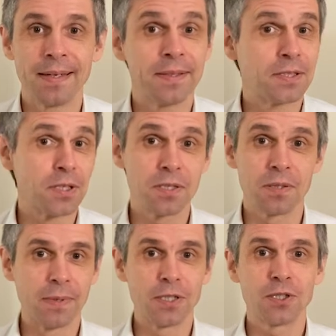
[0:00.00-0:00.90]
Just to
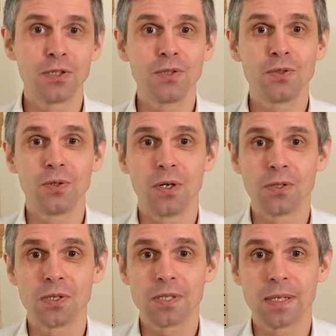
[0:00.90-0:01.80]
mention, you
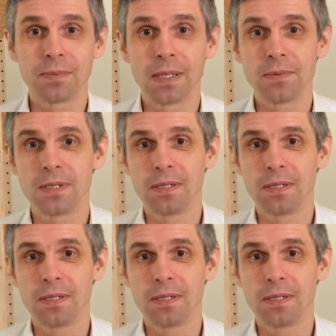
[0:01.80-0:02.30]
also sometimes